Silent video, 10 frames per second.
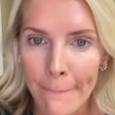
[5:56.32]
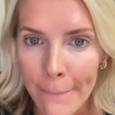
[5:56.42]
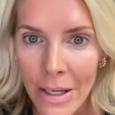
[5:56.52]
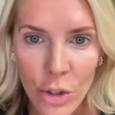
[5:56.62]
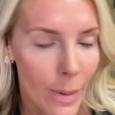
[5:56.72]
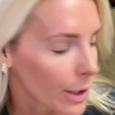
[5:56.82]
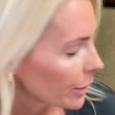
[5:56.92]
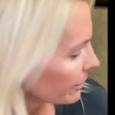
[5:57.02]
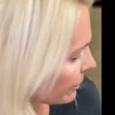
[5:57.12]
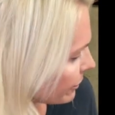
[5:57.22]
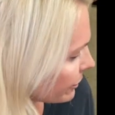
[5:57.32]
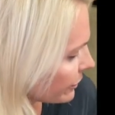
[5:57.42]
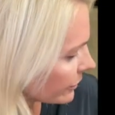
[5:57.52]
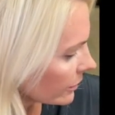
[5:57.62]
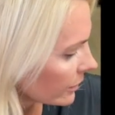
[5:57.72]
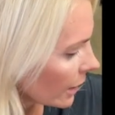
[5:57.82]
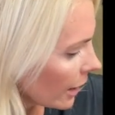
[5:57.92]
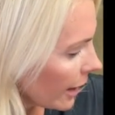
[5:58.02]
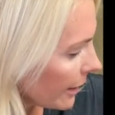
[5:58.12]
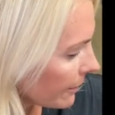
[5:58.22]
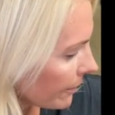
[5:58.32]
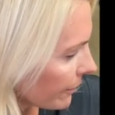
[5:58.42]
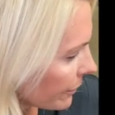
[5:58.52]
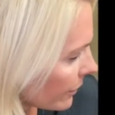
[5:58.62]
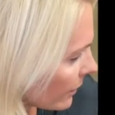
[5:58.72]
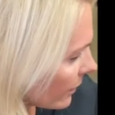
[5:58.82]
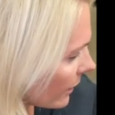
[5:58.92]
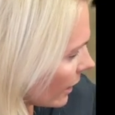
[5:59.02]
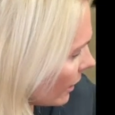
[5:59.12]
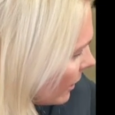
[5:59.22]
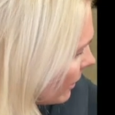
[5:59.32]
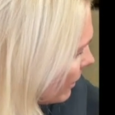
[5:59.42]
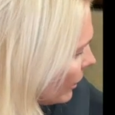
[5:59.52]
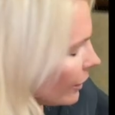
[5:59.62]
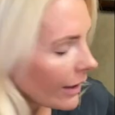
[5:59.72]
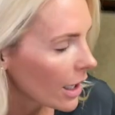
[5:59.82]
Much better. All right. Moving